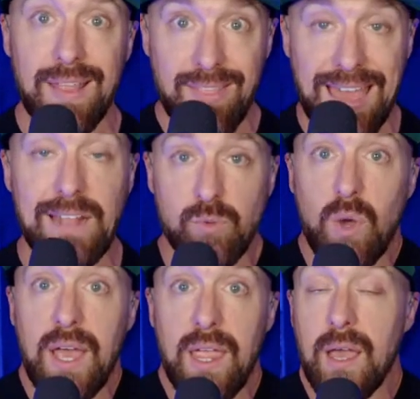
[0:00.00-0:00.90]
And that's
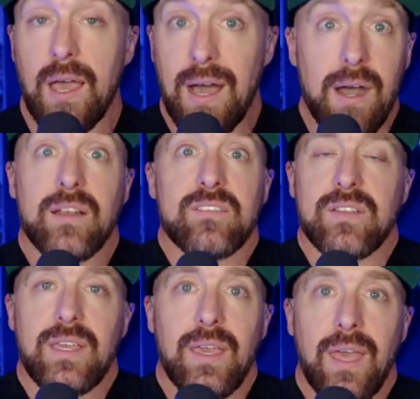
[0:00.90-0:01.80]
why
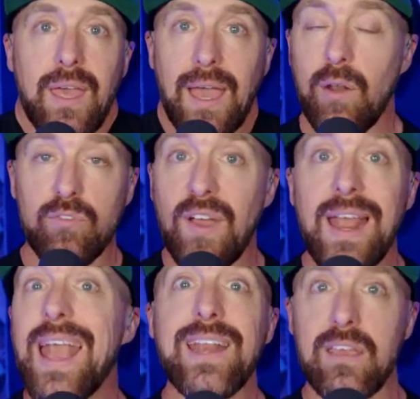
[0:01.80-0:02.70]
honestly, I don't find
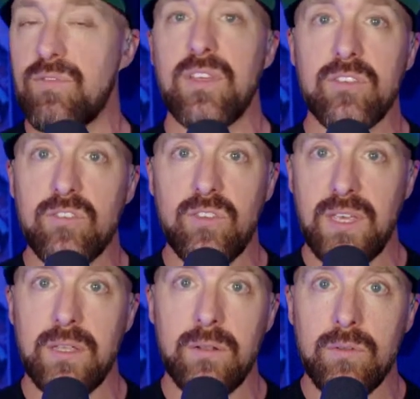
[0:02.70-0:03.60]
any of this
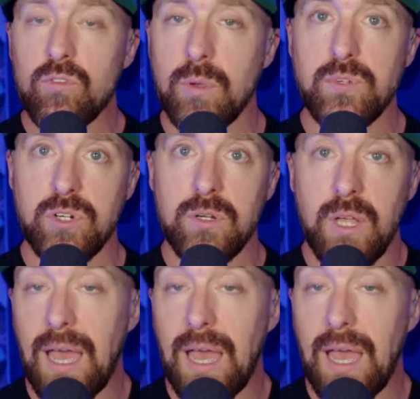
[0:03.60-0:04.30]
in scripture.